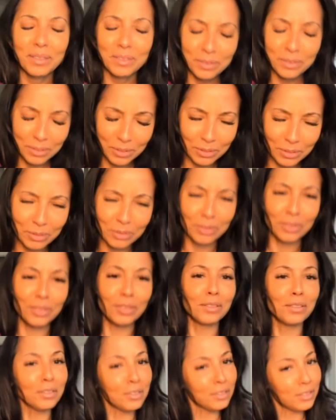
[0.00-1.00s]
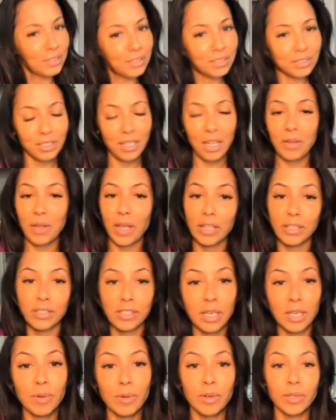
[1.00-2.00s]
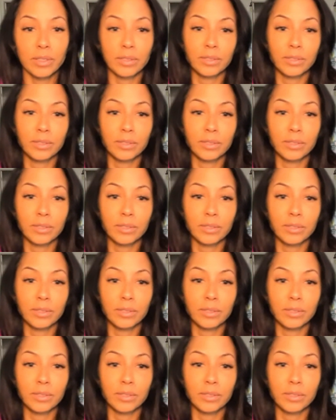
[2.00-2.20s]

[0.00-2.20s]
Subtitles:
Okay, let's keep going.